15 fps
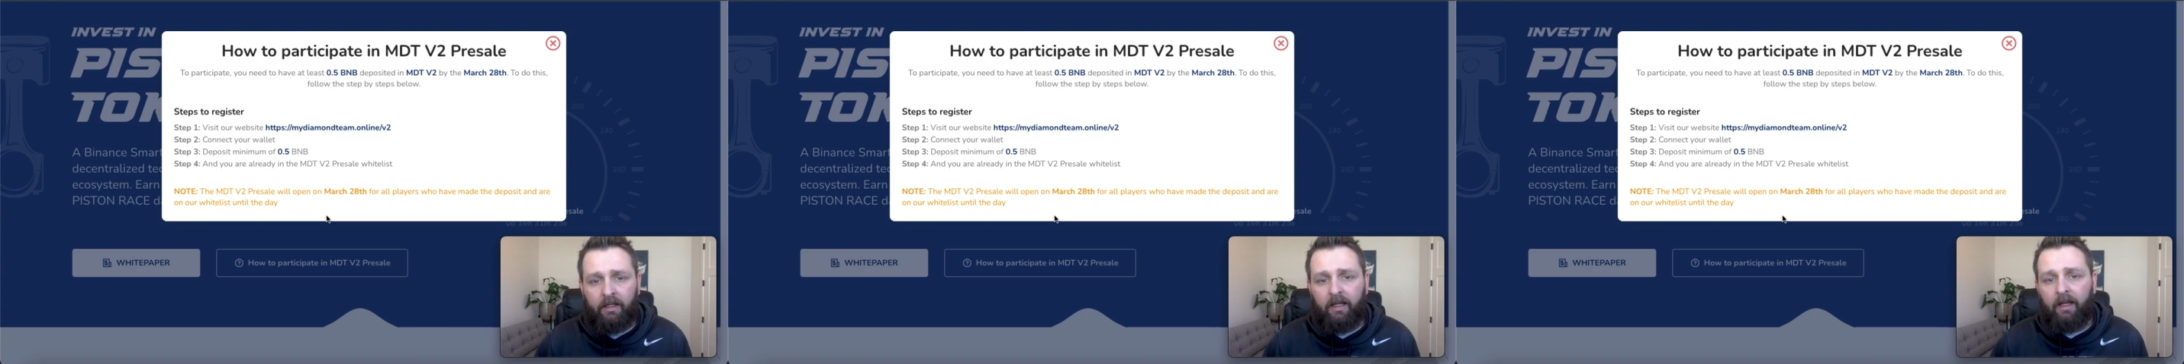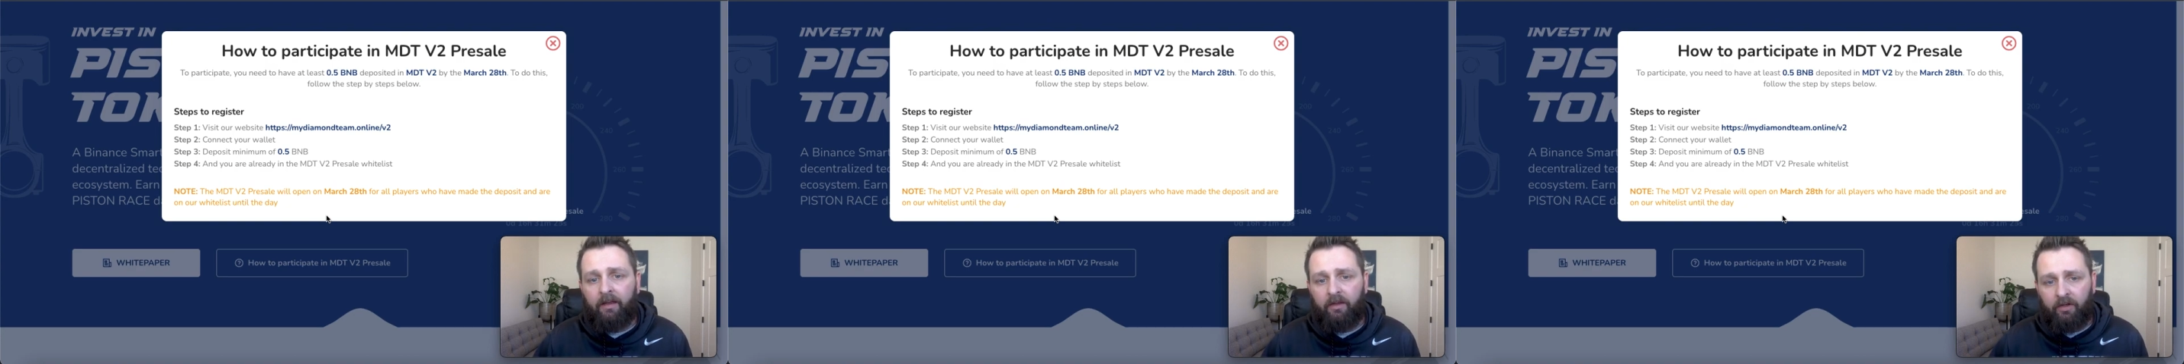
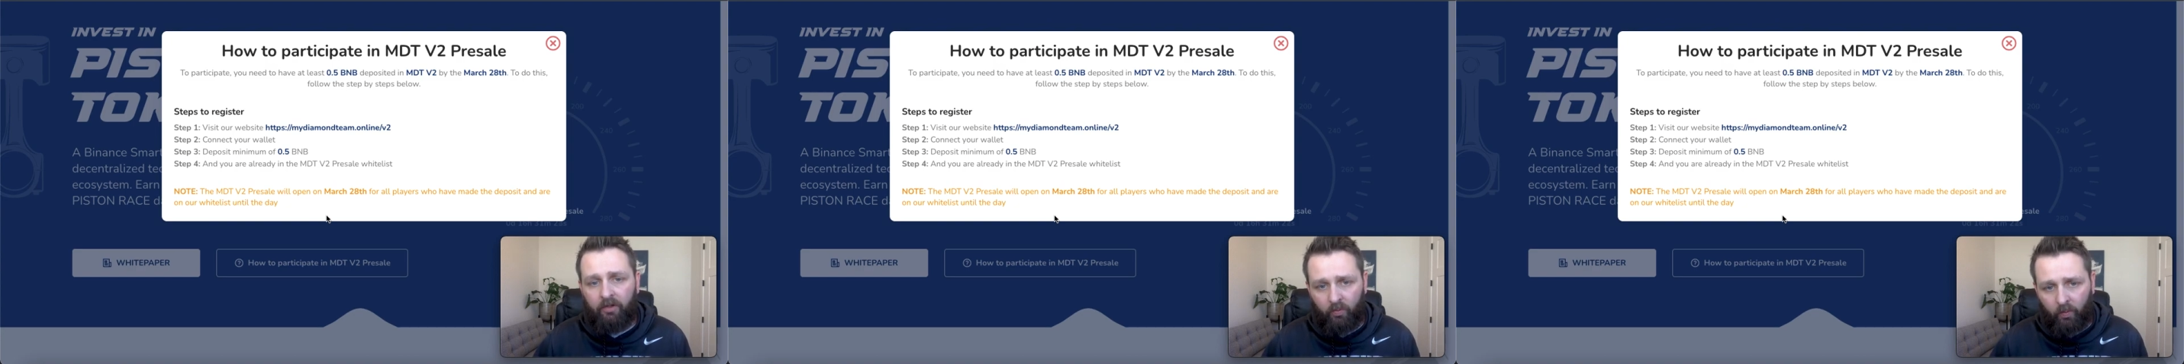and then you're